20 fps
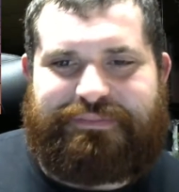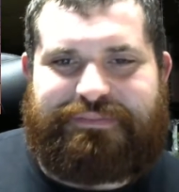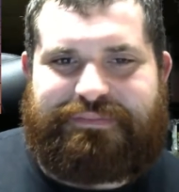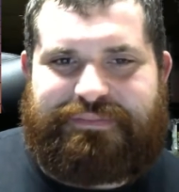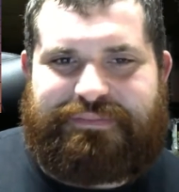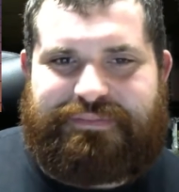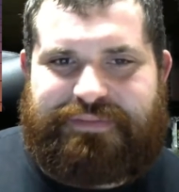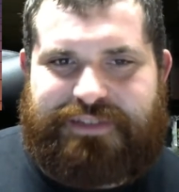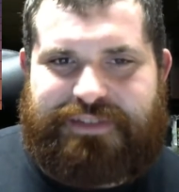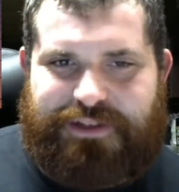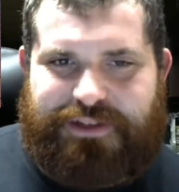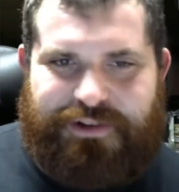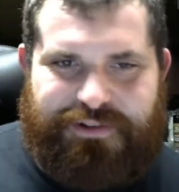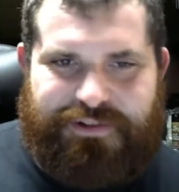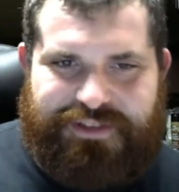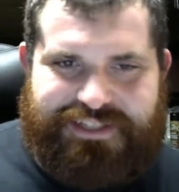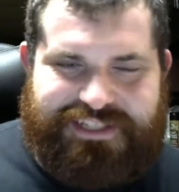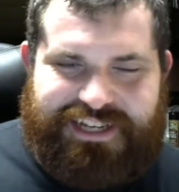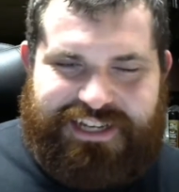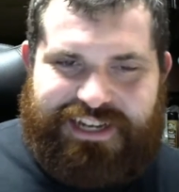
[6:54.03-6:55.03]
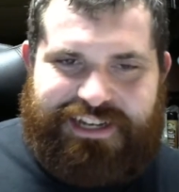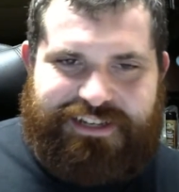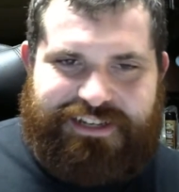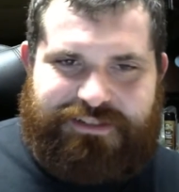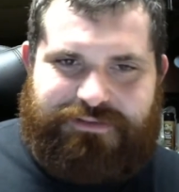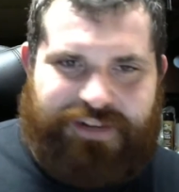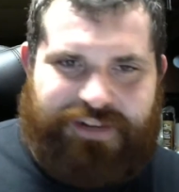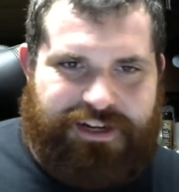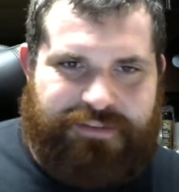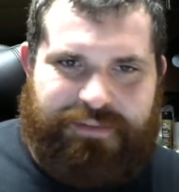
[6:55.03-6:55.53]
So this guy, he's
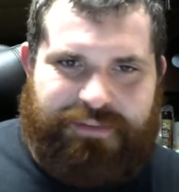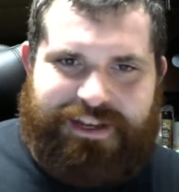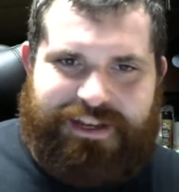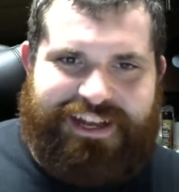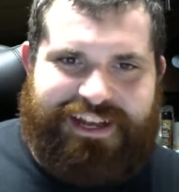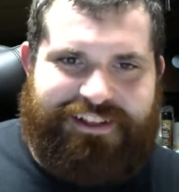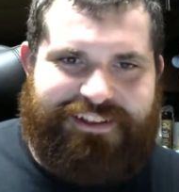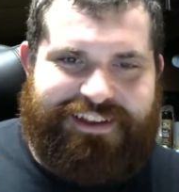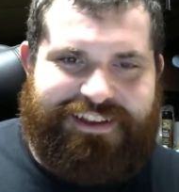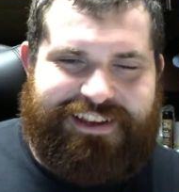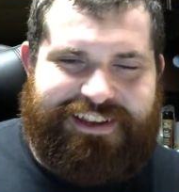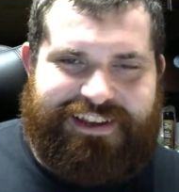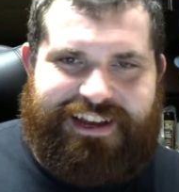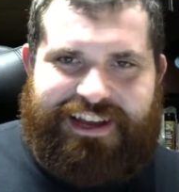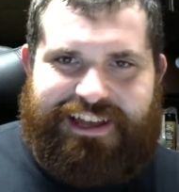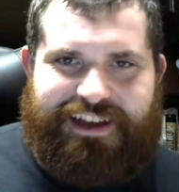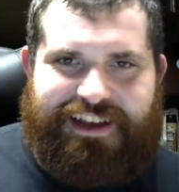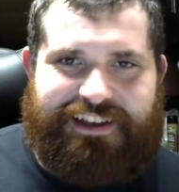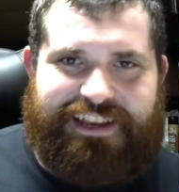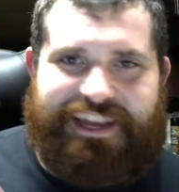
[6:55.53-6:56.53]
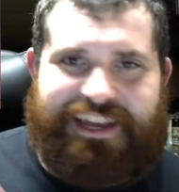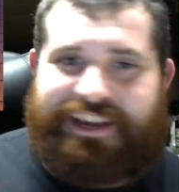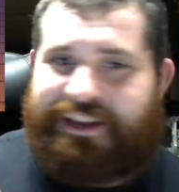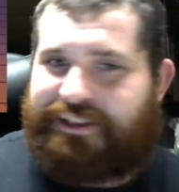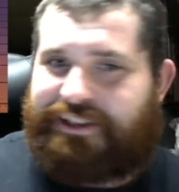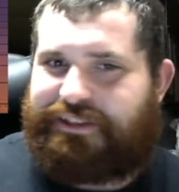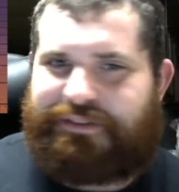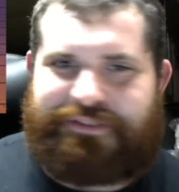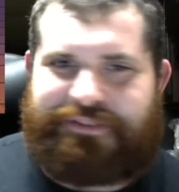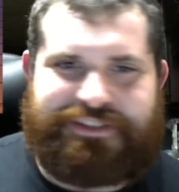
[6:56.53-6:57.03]
right up my alley. I
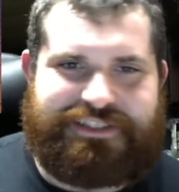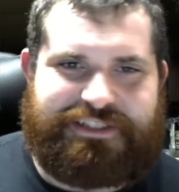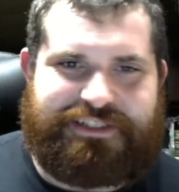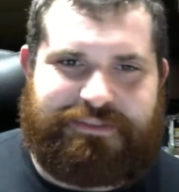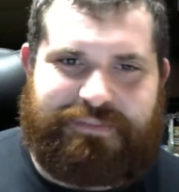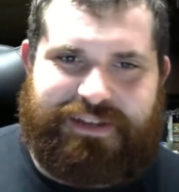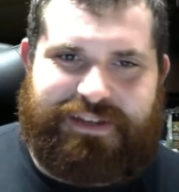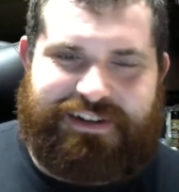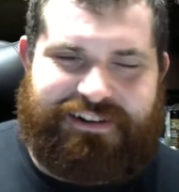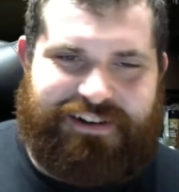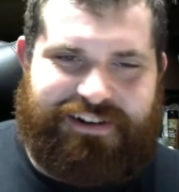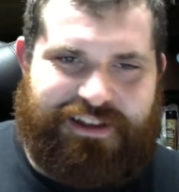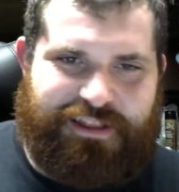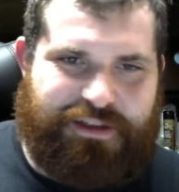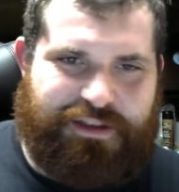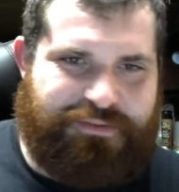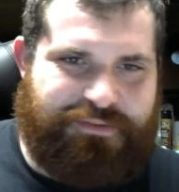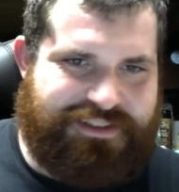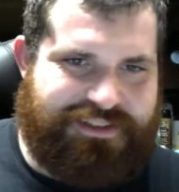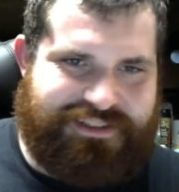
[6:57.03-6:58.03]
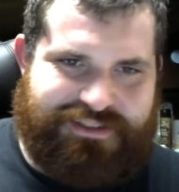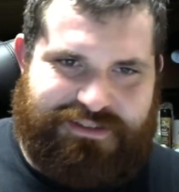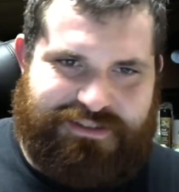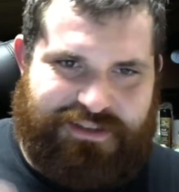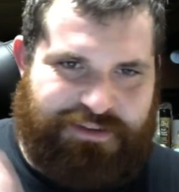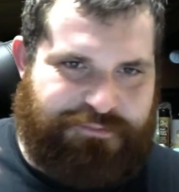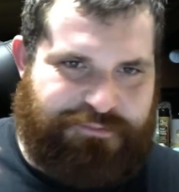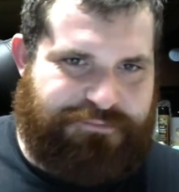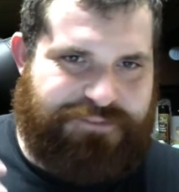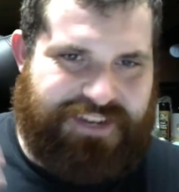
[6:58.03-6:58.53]
love his demeanor. I love his
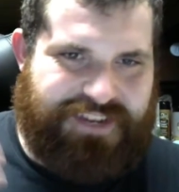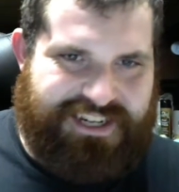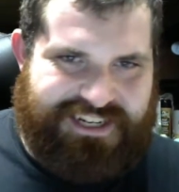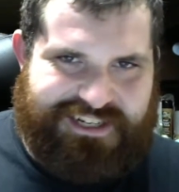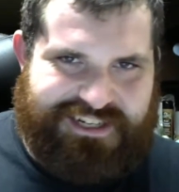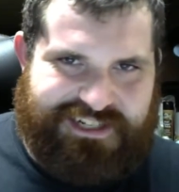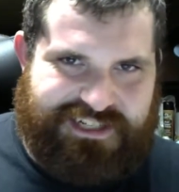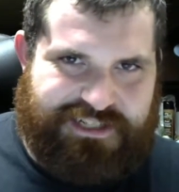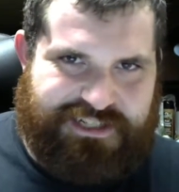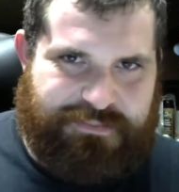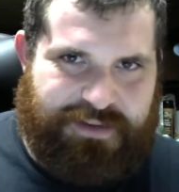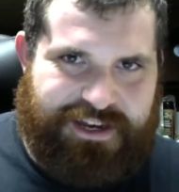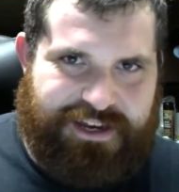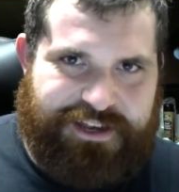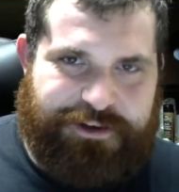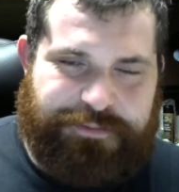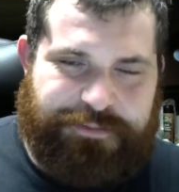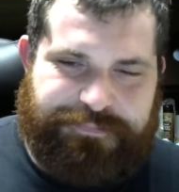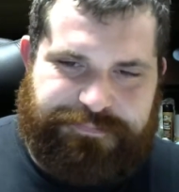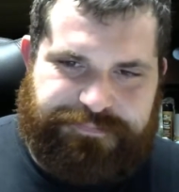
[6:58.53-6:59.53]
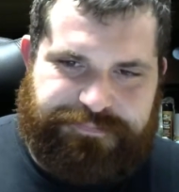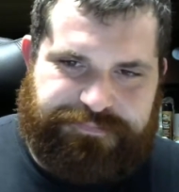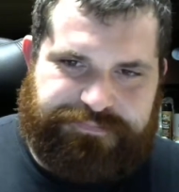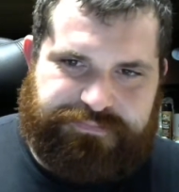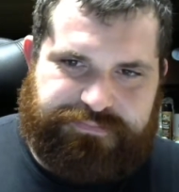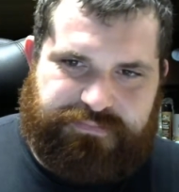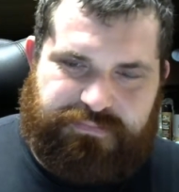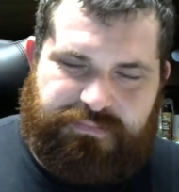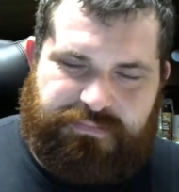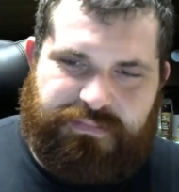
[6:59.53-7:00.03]
like fiendish smile.
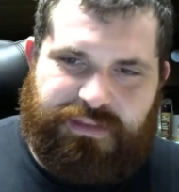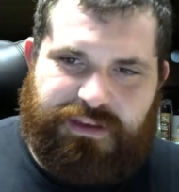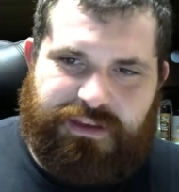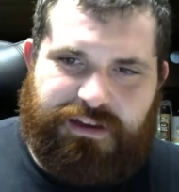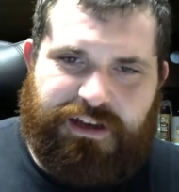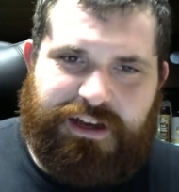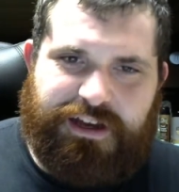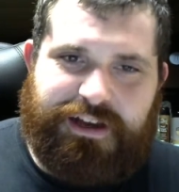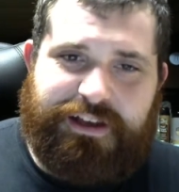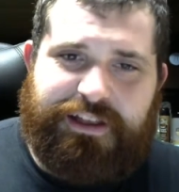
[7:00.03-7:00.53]
I